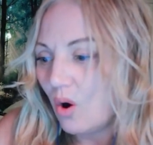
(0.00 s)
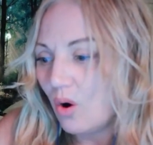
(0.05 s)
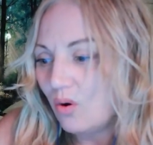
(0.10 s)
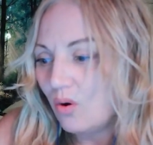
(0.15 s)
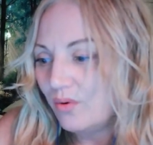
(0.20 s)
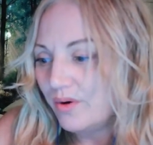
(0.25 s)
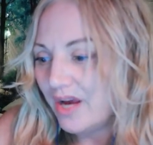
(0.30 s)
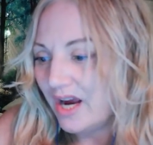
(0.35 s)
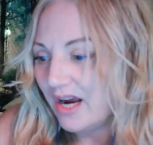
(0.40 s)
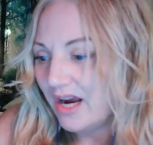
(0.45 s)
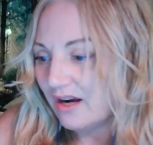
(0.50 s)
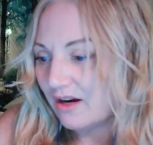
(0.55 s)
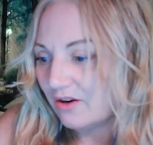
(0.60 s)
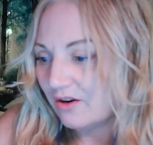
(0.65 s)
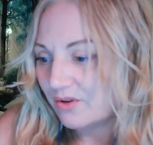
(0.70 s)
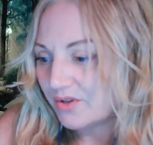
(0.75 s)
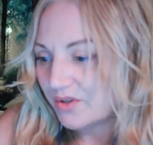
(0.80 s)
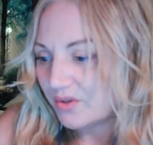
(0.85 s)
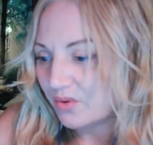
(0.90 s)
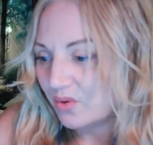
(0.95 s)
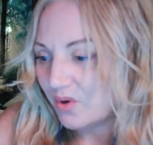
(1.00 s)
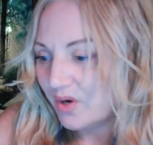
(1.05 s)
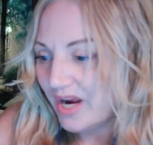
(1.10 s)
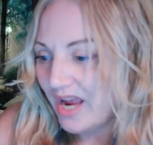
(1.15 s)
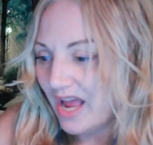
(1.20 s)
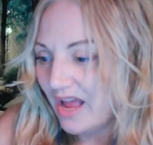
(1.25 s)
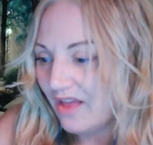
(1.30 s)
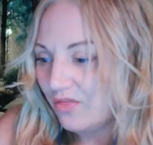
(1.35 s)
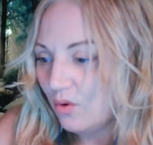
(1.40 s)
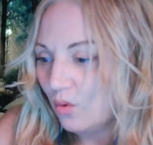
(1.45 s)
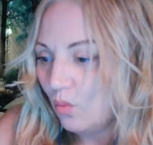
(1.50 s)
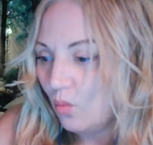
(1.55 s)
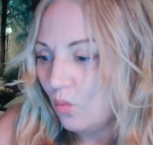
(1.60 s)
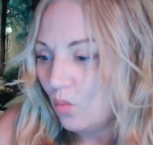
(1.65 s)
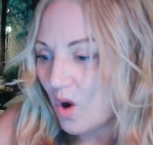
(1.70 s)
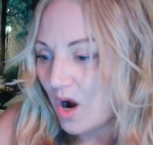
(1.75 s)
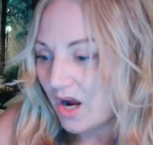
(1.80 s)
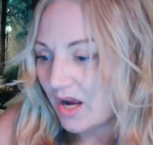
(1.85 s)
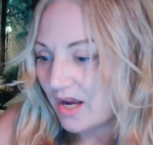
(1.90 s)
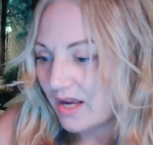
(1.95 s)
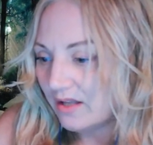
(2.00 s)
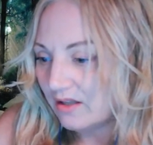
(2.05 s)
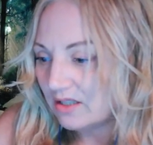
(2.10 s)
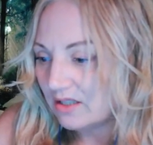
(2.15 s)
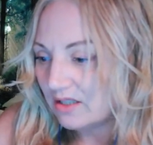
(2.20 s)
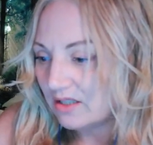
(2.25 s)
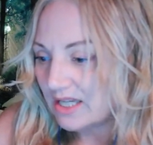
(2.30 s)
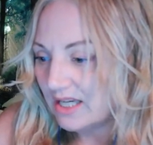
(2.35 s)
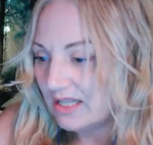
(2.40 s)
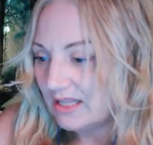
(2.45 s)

own a house, or had the wild,